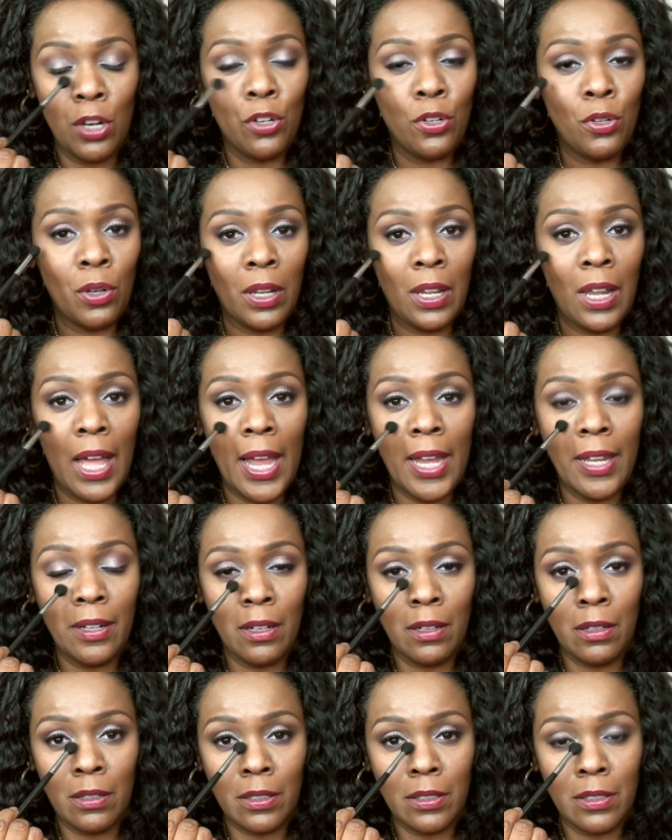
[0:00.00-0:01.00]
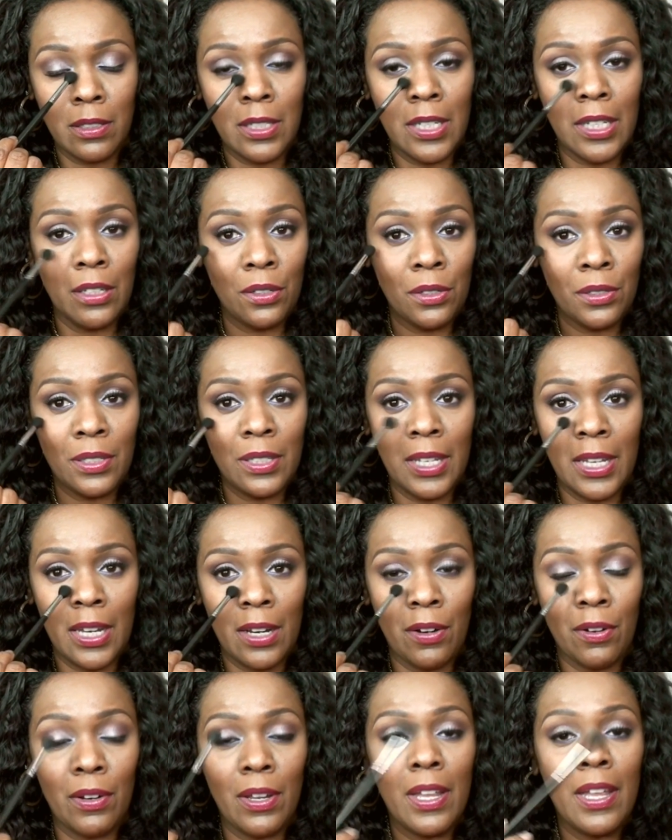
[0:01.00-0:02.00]
your light concealers
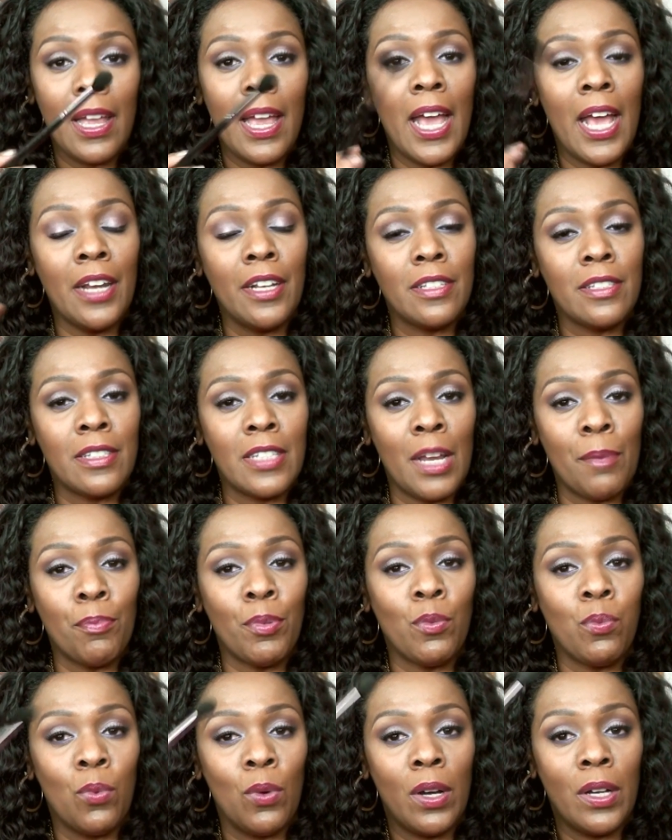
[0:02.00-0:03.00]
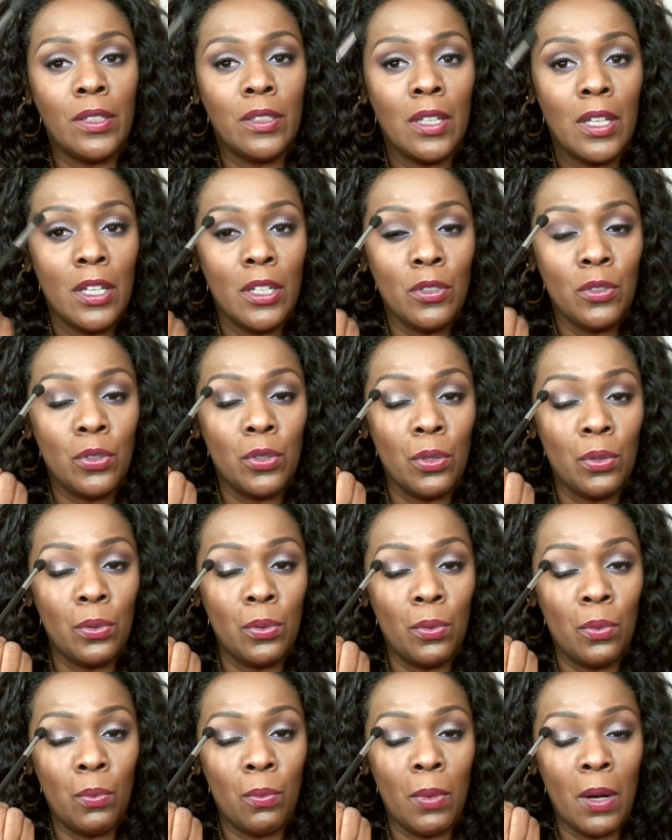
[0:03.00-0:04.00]
here, and a separate one
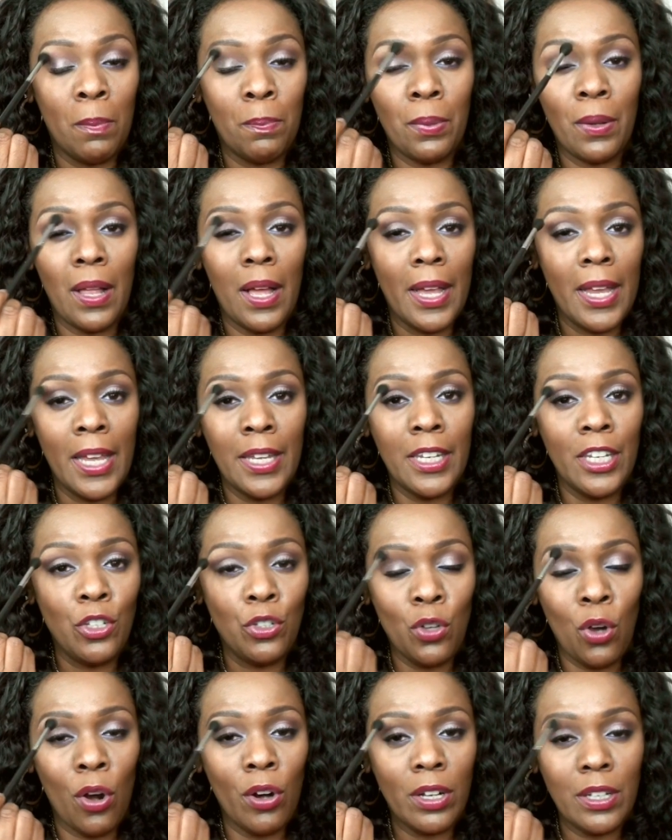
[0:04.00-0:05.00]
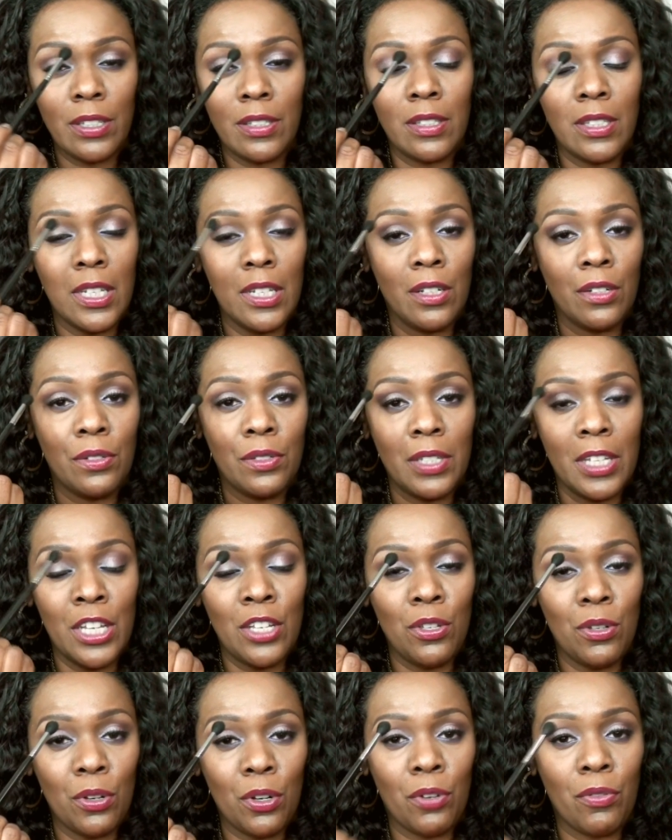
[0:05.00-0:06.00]
to apply any dark concealers
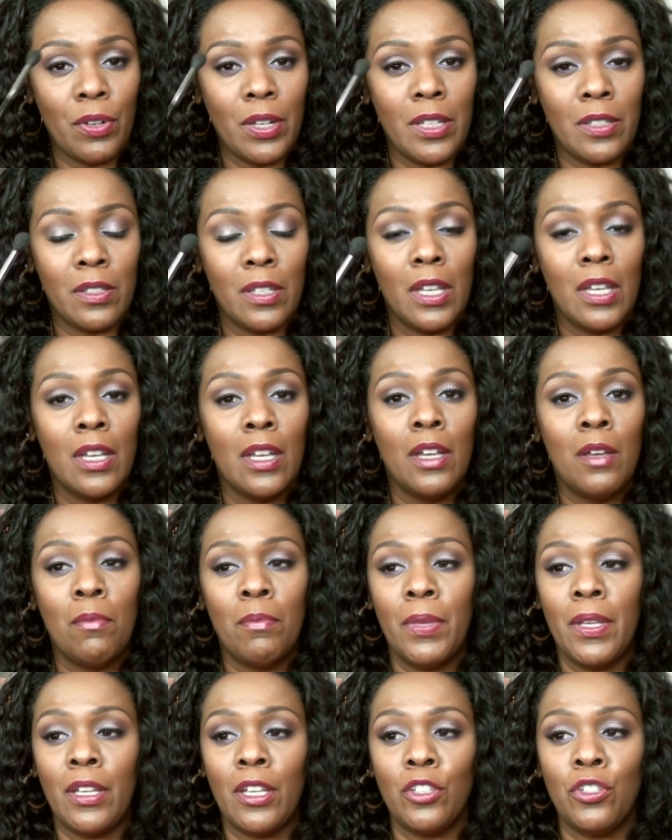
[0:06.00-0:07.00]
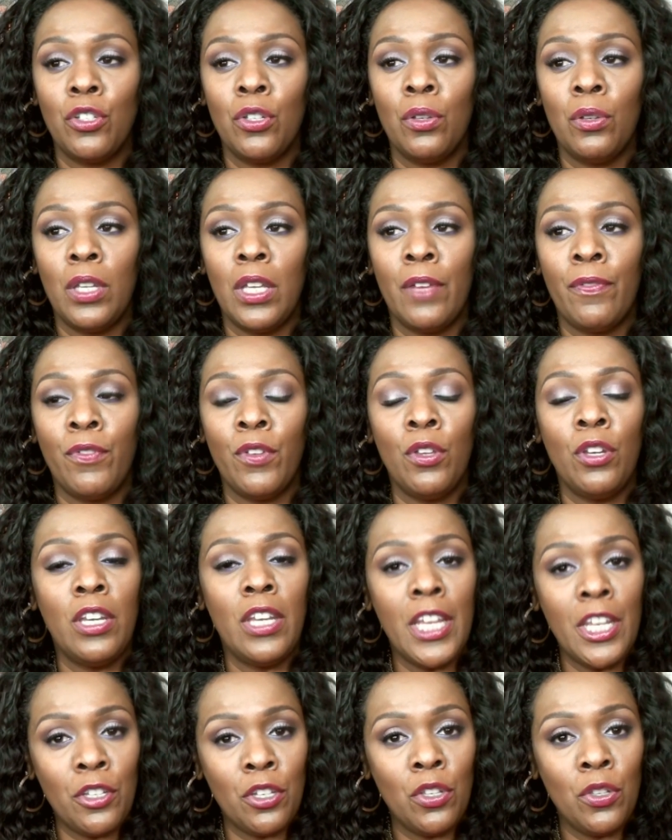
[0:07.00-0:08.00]
in your crease, because if you
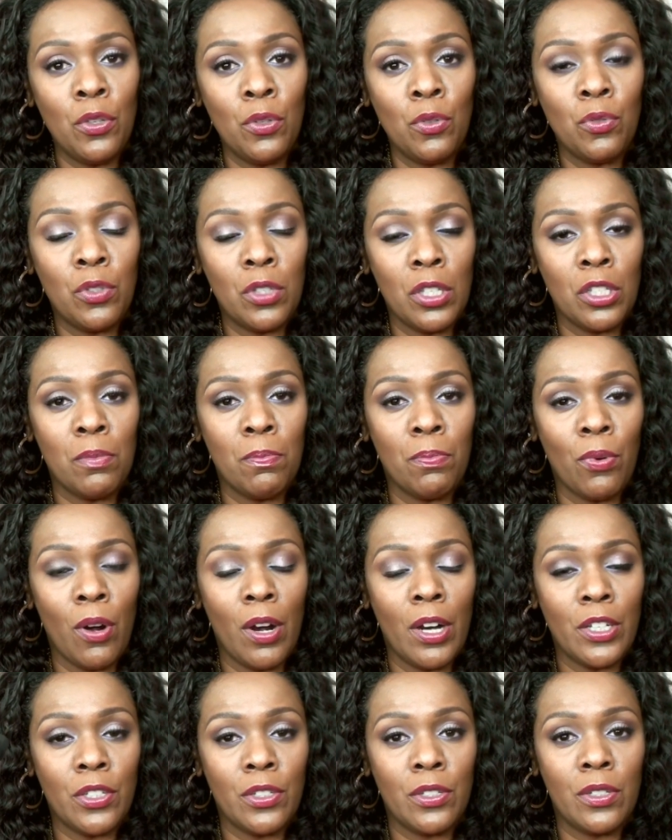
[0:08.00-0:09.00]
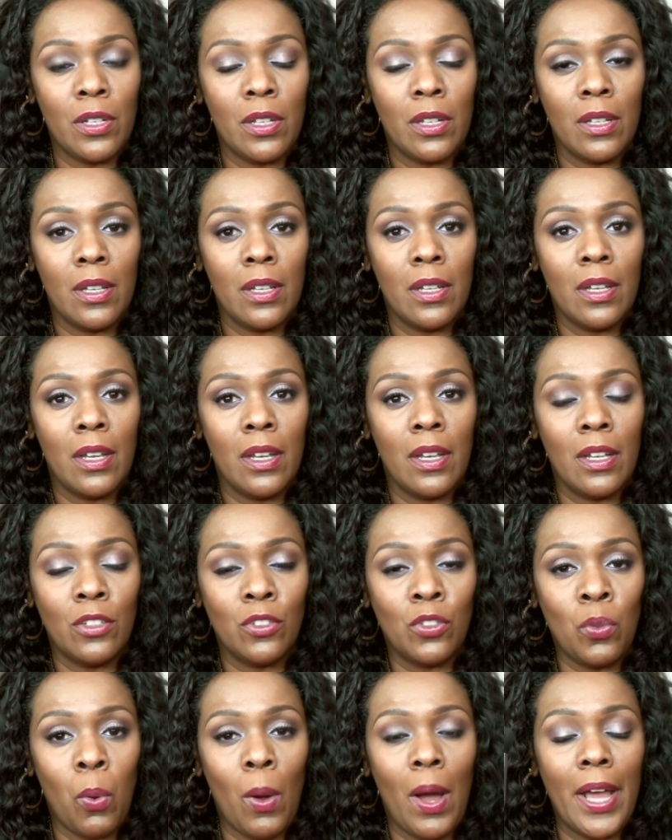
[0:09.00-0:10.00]
need to use this brush
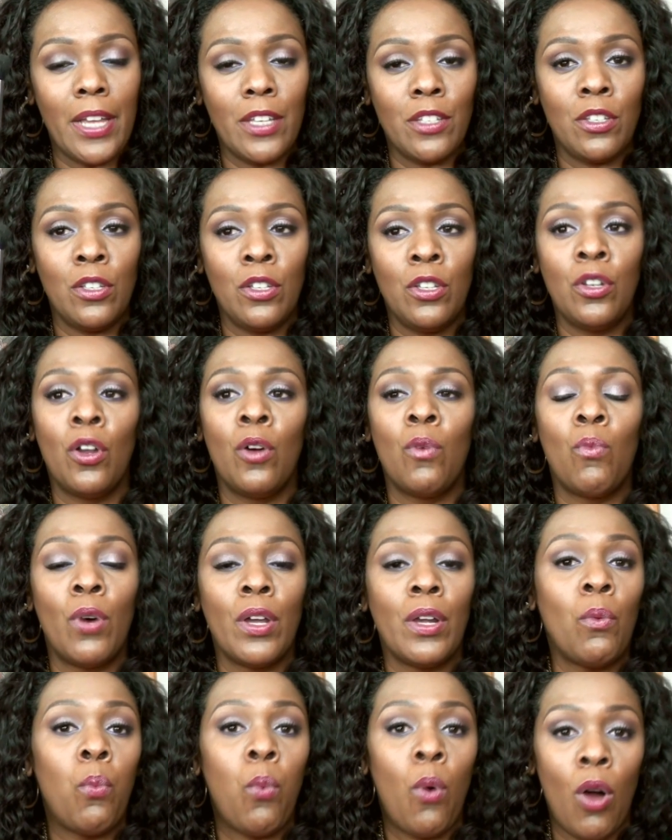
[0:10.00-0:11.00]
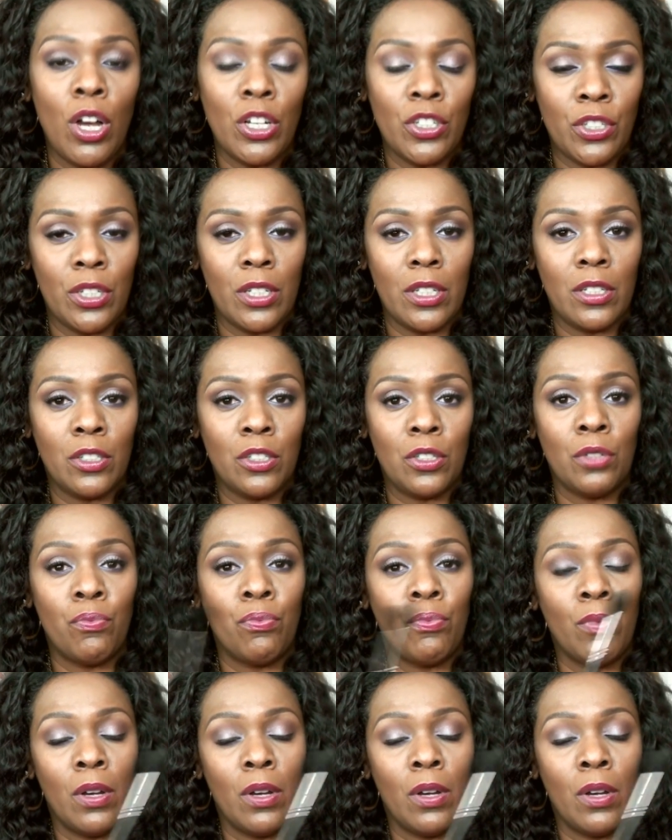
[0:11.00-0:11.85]
twice, you don't want to wash it to